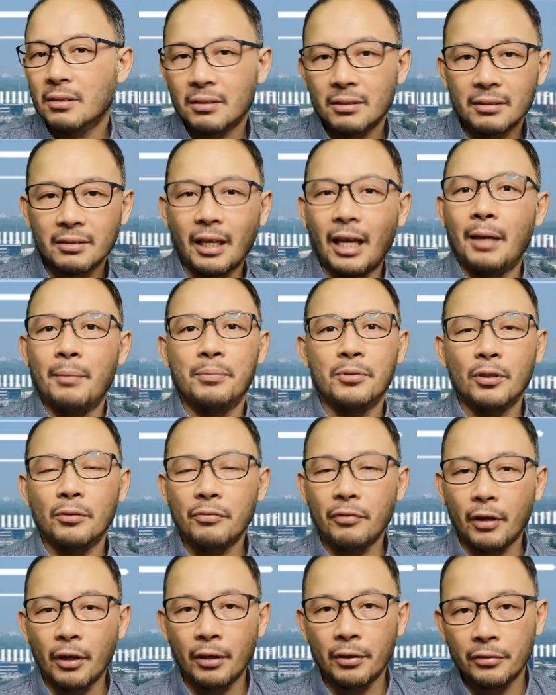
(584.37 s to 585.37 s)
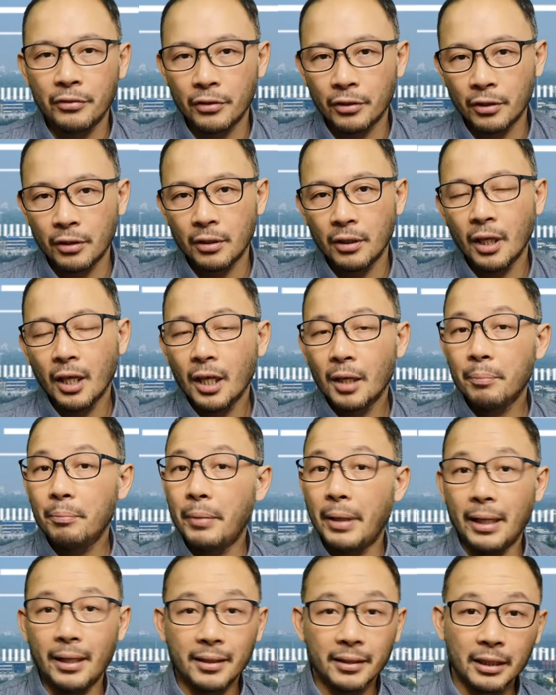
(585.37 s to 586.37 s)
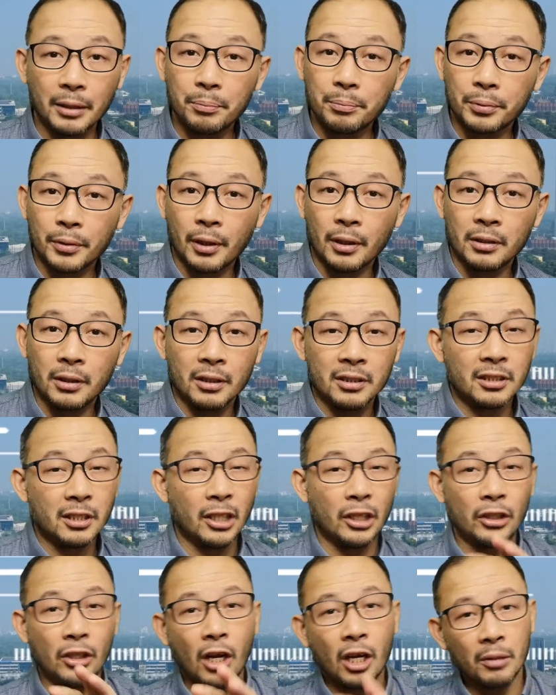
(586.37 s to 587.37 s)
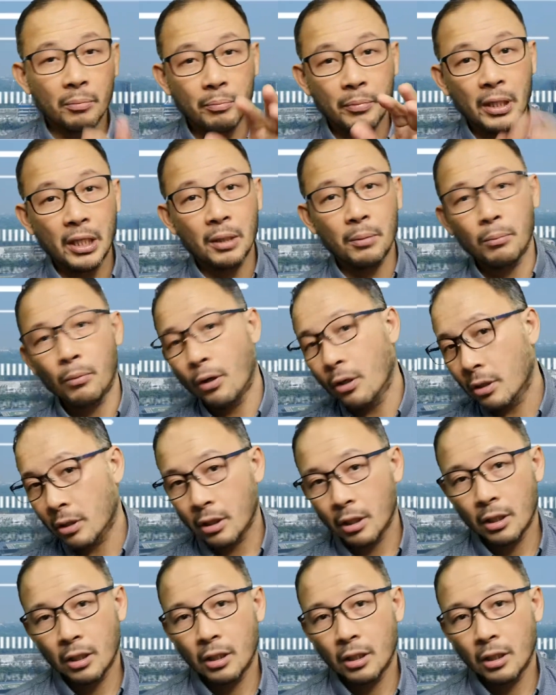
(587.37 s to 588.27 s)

types of other bakery products that are not being bought.